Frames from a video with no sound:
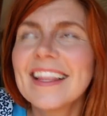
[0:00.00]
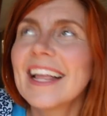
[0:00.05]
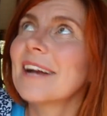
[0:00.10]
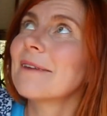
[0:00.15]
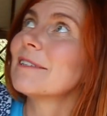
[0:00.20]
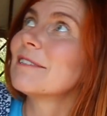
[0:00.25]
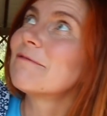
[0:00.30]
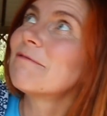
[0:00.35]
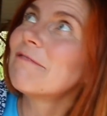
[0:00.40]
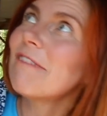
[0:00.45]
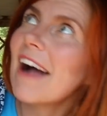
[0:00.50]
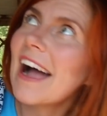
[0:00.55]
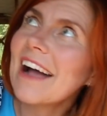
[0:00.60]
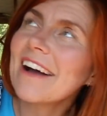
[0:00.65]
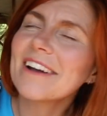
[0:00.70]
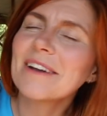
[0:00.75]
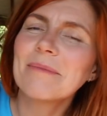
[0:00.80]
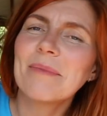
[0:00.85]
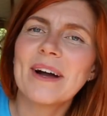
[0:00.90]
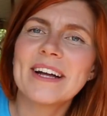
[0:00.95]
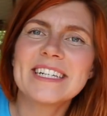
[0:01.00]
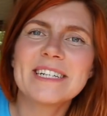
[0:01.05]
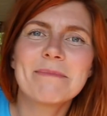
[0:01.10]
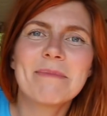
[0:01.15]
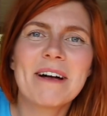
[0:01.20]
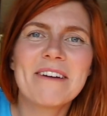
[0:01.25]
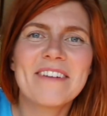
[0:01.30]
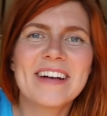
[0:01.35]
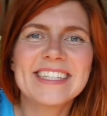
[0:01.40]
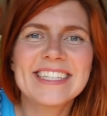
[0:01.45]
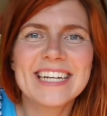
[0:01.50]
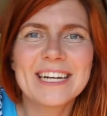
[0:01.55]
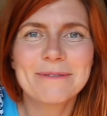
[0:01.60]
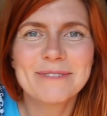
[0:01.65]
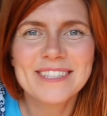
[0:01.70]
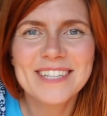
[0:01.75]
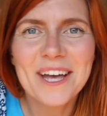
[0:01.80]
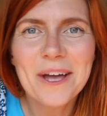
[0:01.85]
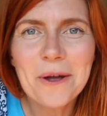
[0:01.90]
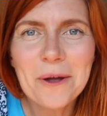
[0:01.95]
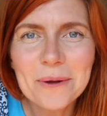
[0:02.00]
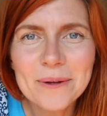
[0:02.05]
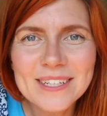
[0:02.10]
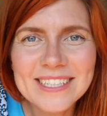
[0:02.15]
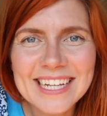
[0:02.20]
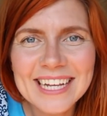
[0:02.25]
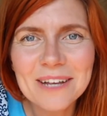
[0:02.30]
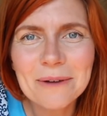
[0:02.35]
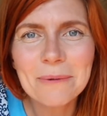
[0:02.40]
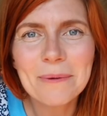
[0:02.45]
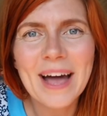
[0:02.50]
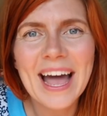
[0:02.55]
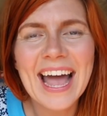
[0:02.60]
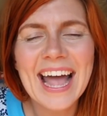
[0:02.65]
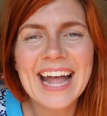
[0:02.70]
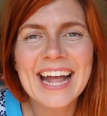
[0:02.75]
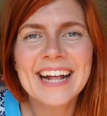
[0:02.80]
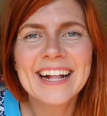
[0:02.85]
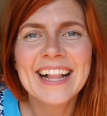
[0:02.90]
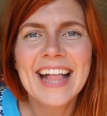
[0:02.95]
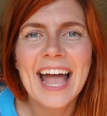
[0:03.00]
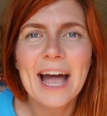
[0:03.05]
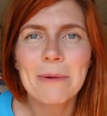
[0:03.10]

And it was right on a branch above us and it was hooting away.